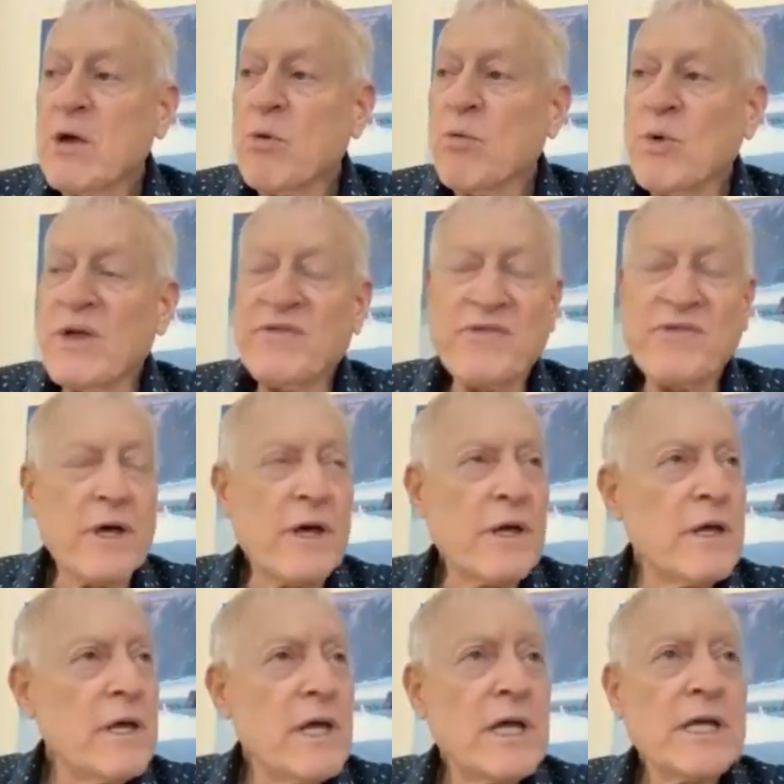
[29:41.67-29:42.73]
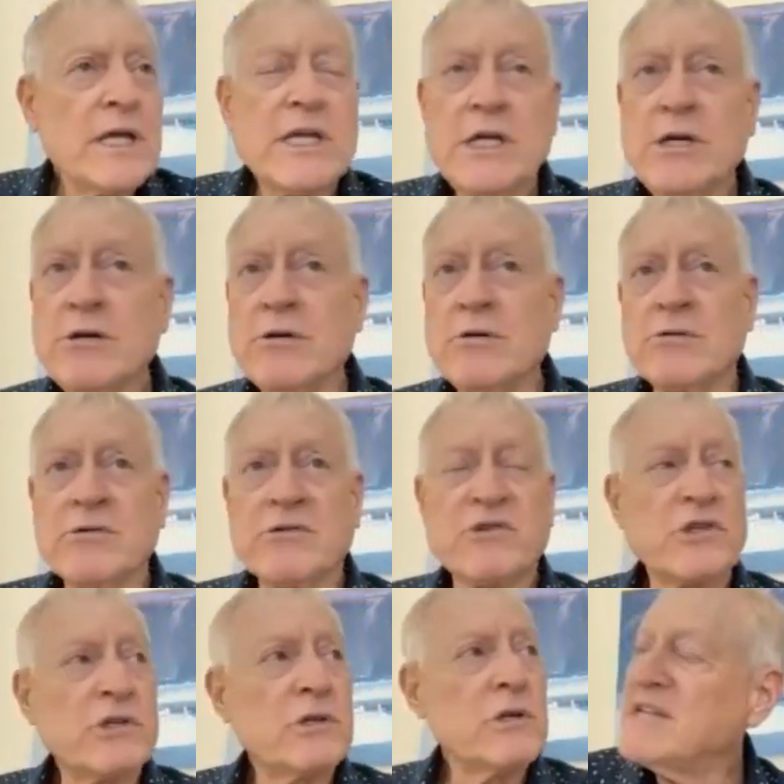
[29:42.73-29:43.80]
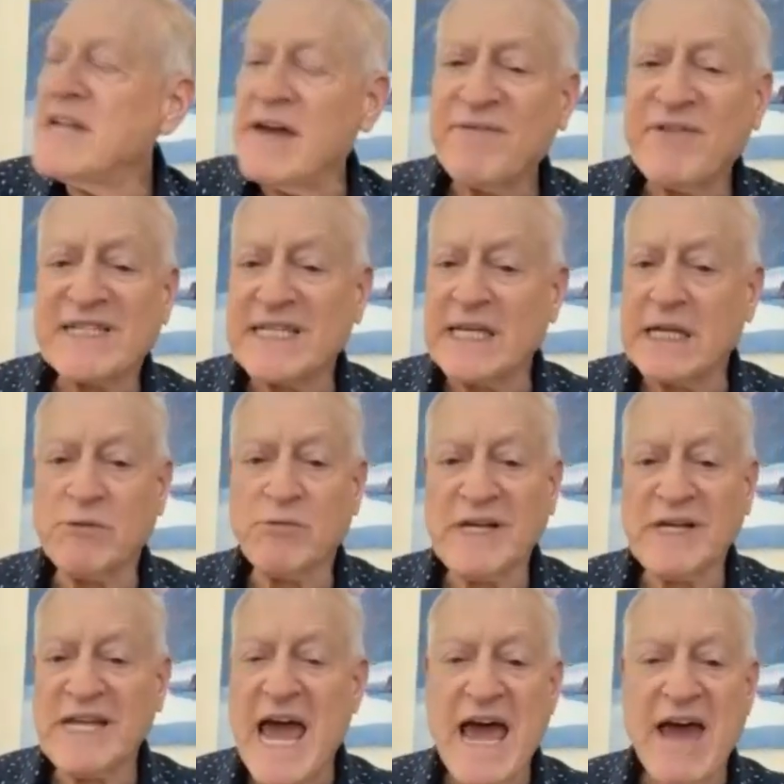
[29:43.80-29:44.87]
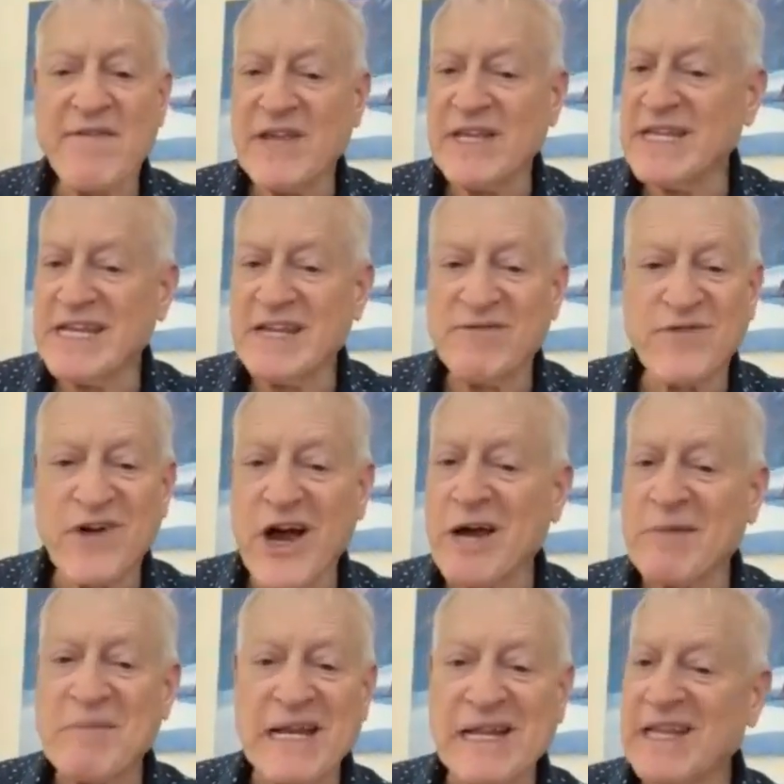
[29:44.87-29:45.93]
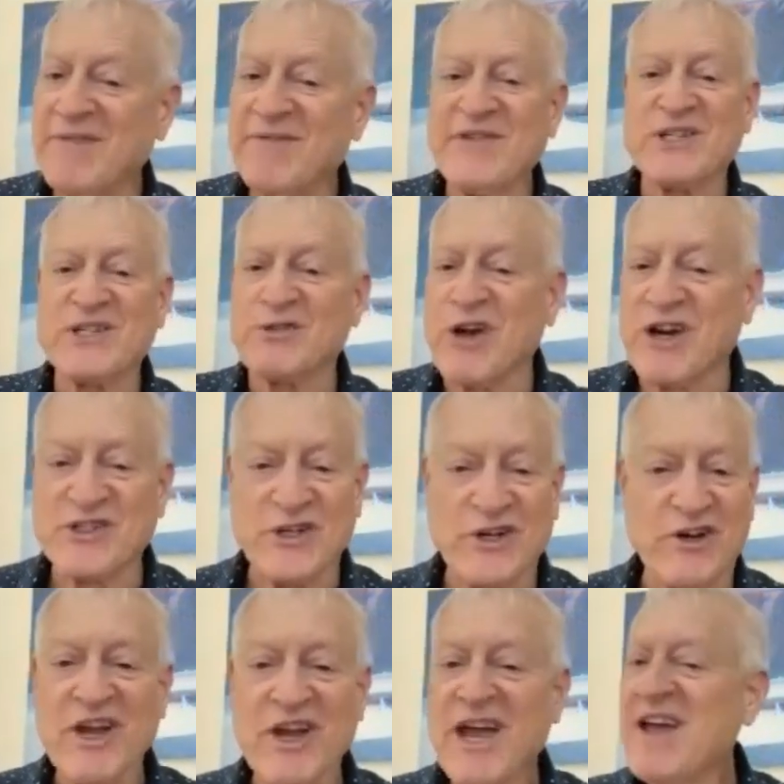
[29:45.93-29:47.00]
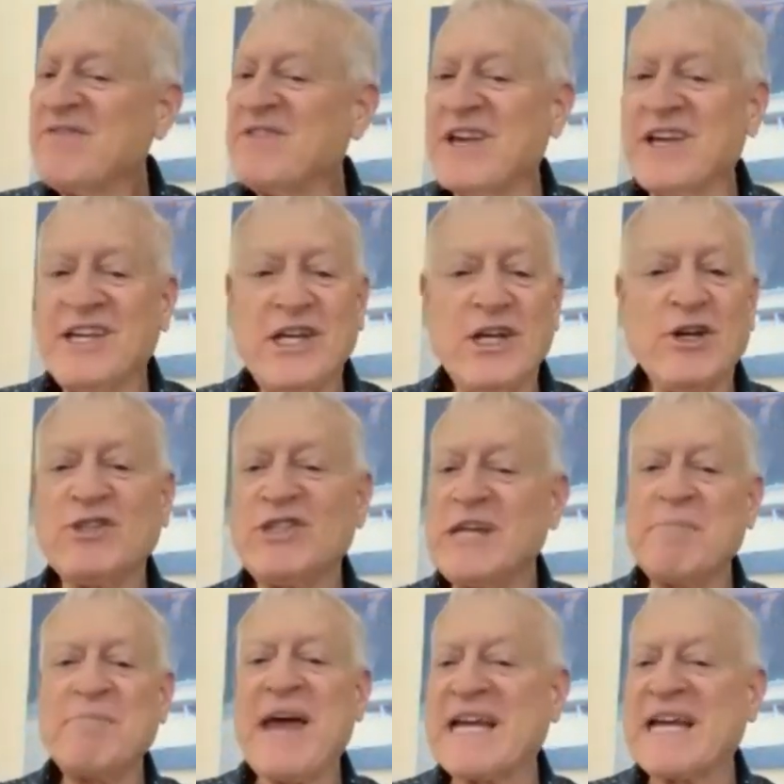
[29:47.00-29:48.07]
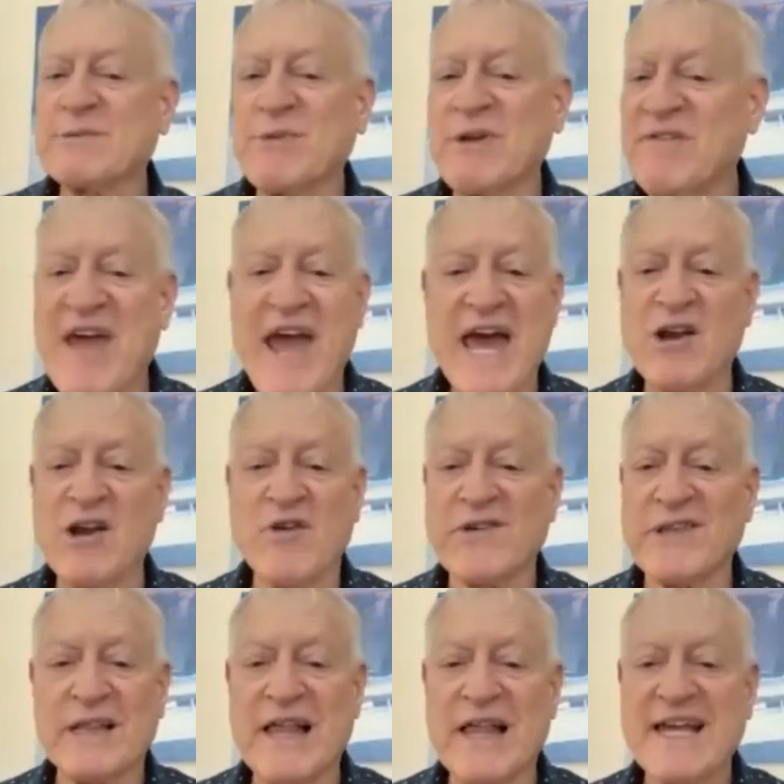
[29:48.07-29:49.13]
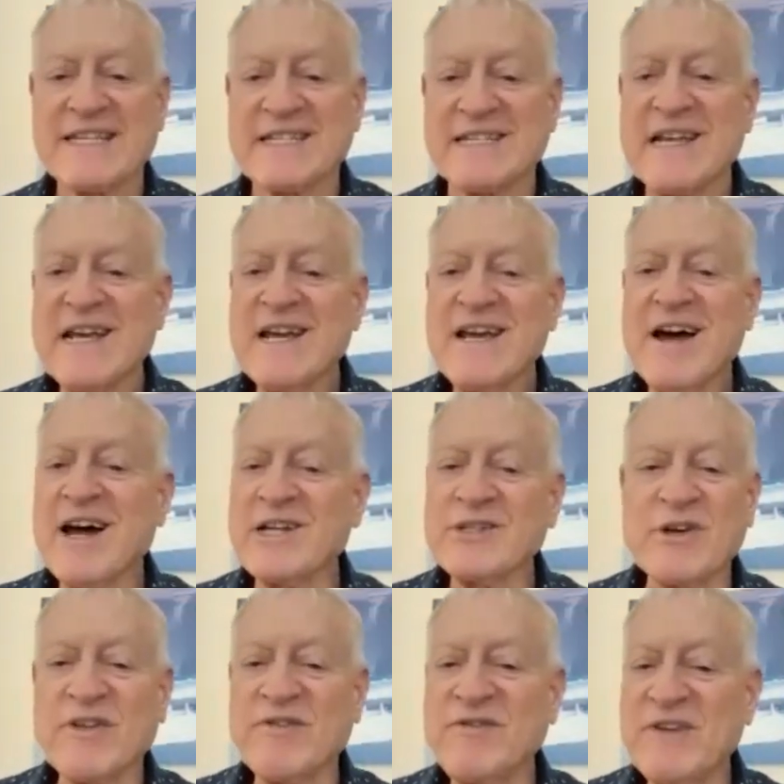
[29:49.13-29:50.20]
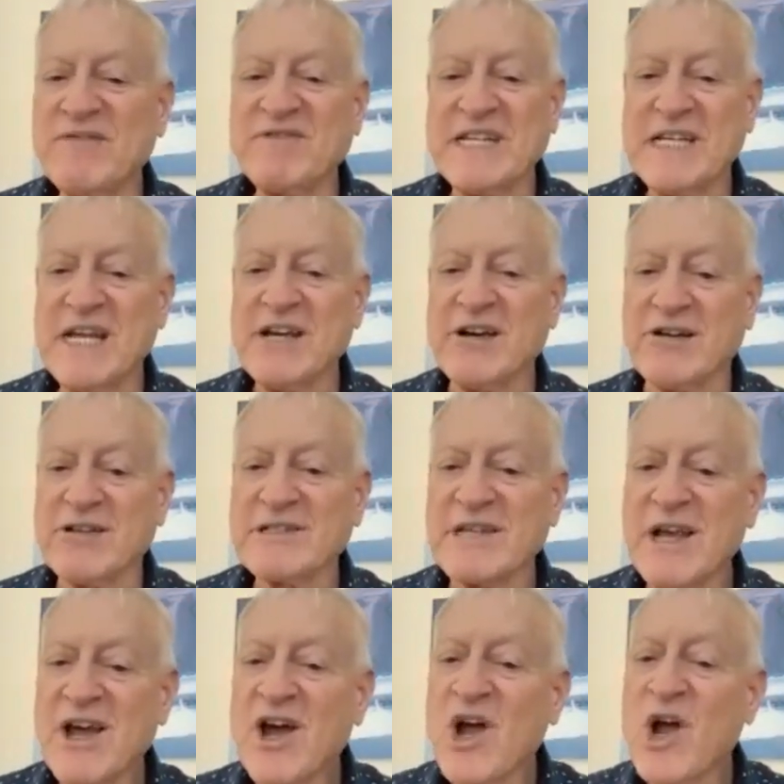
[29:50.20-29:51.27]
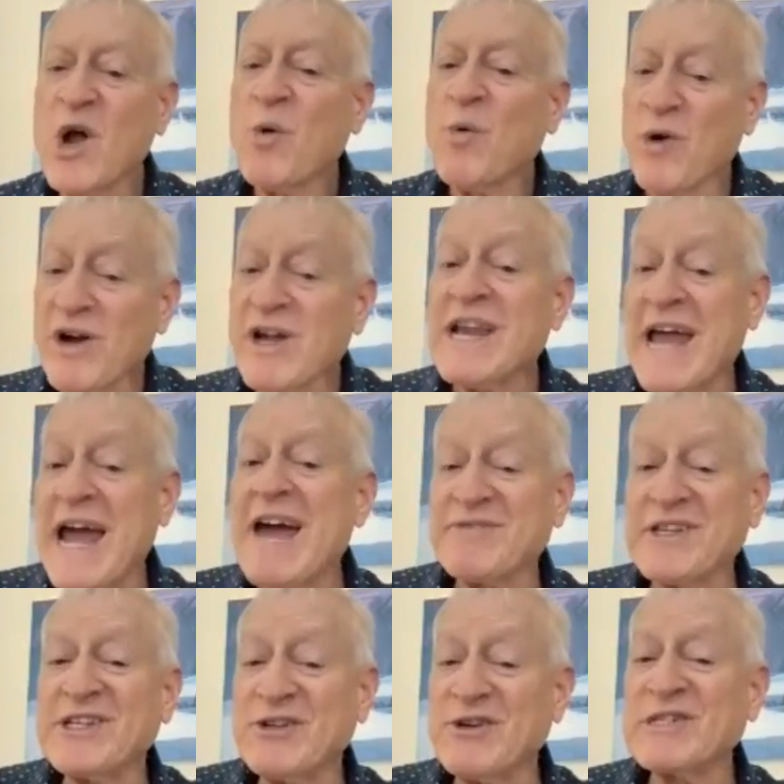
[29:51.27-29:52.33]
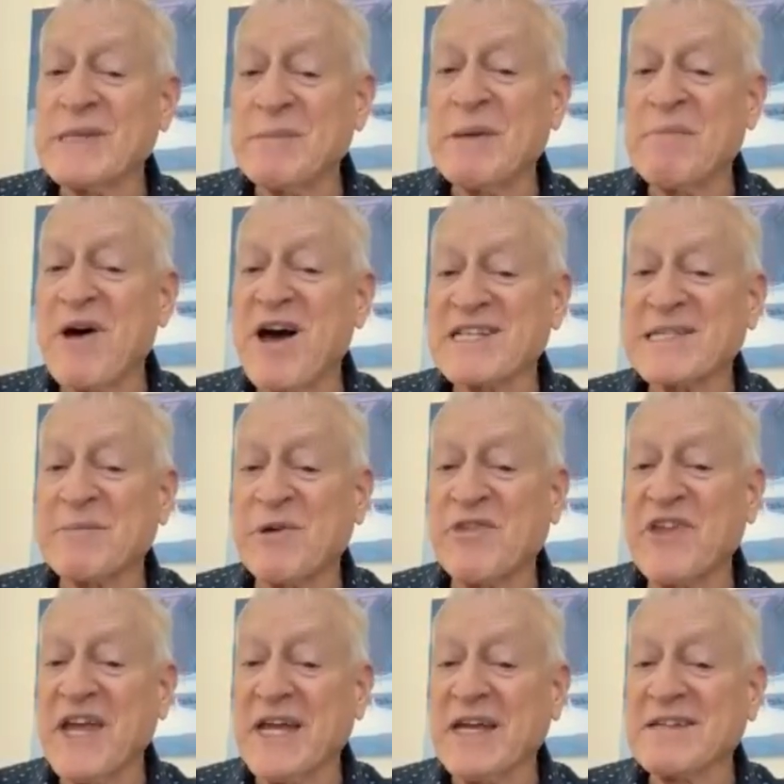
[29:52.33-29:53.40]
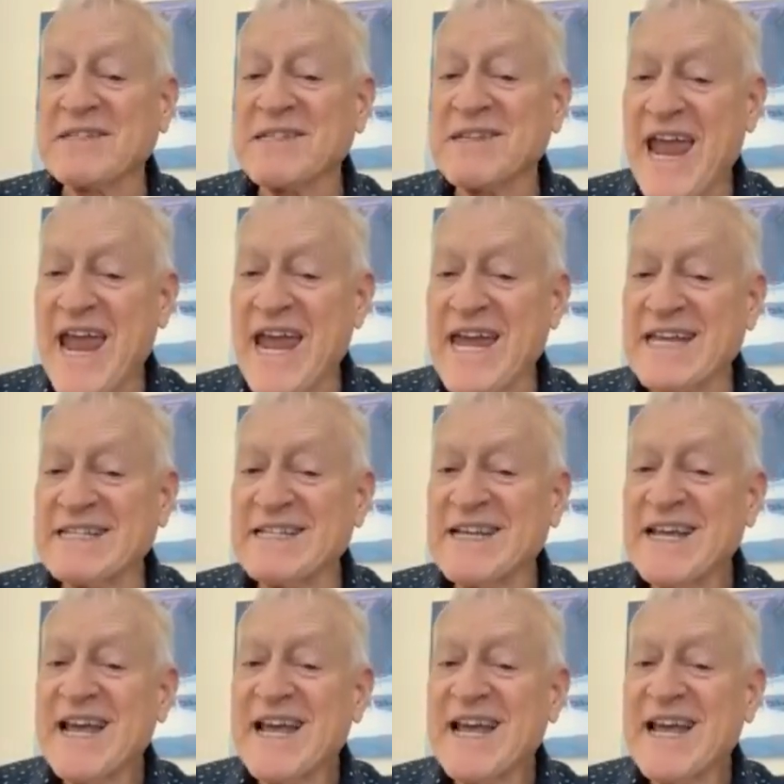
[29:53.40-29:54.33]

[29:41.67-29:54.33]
with the huge deficit we have in the environmental infrastructure the huge impacts we've had over the last 150 years, we're going to have to do some impossible things. And